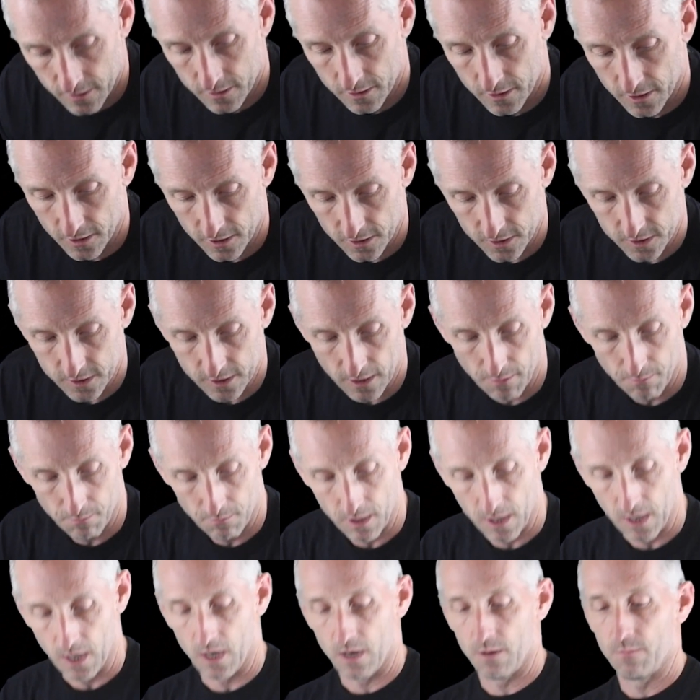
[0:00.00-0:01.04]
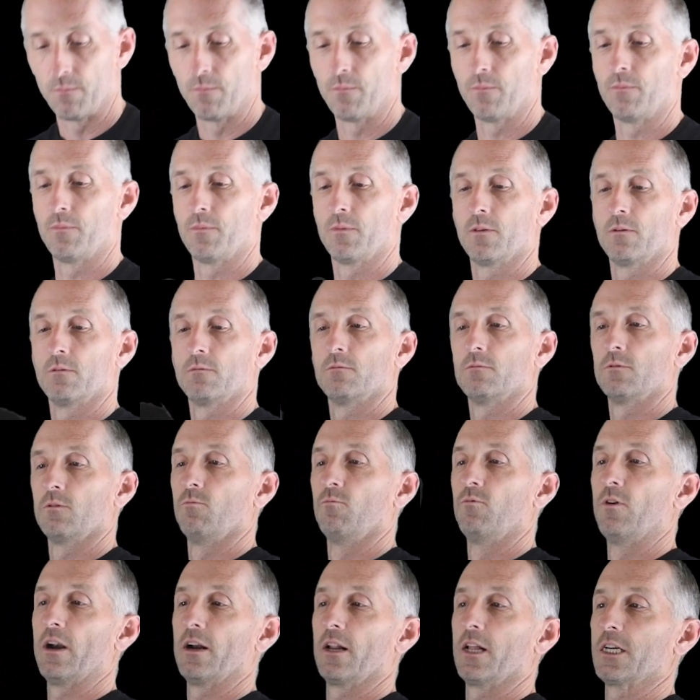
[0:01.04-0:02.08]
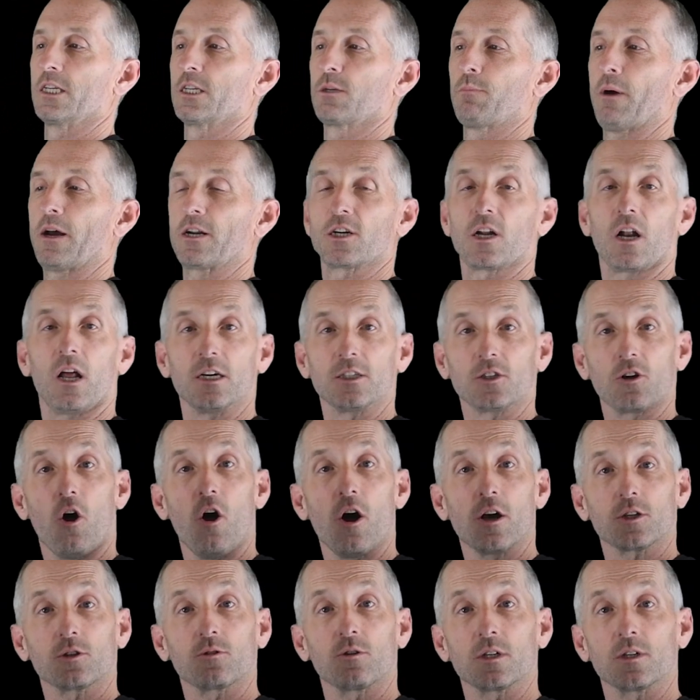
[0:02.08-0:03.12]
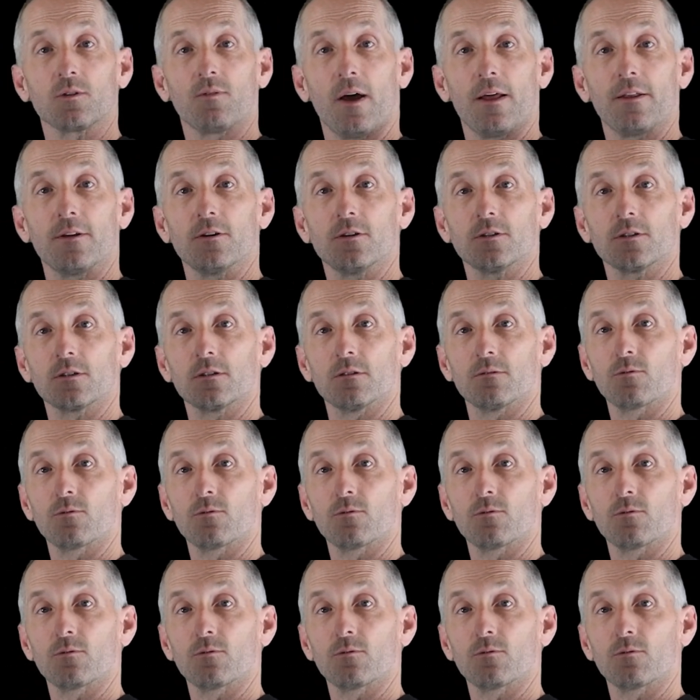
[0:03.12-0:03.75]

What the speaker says: Here's some really specialized ostrich feathers.